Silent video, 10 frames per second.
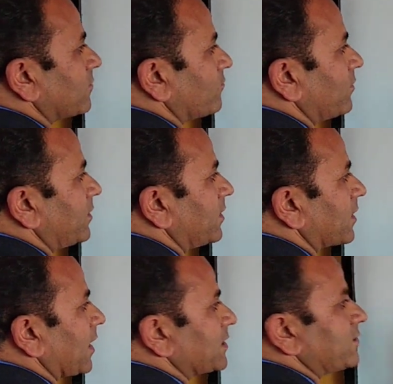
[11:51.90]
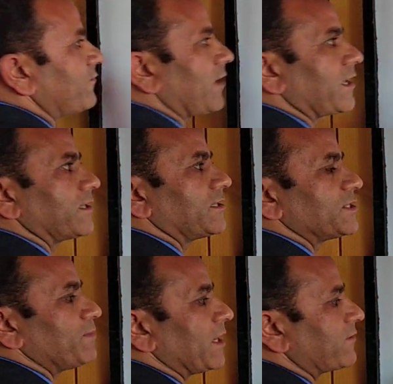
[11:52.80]
we classify
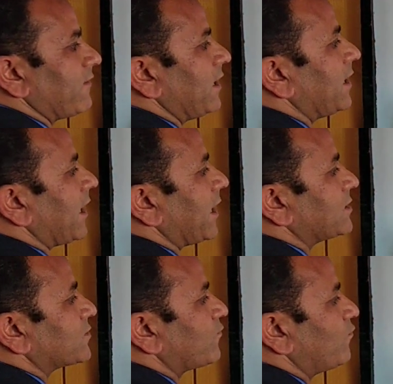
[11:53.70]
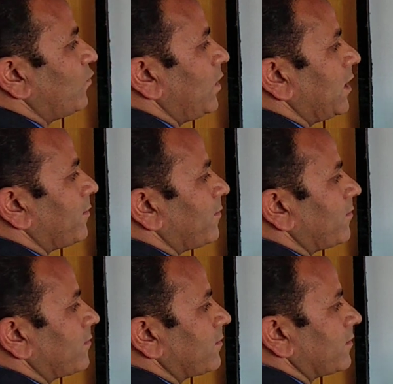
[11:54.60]
this butt weld as full
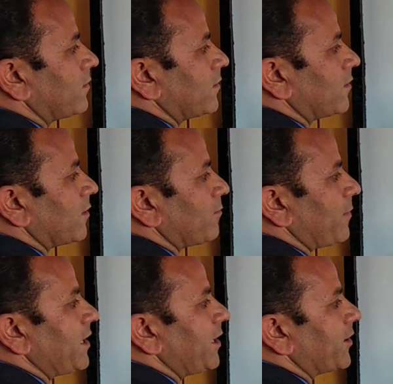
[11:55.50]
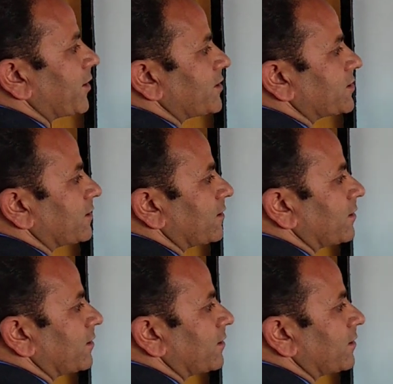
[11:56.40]
penetration.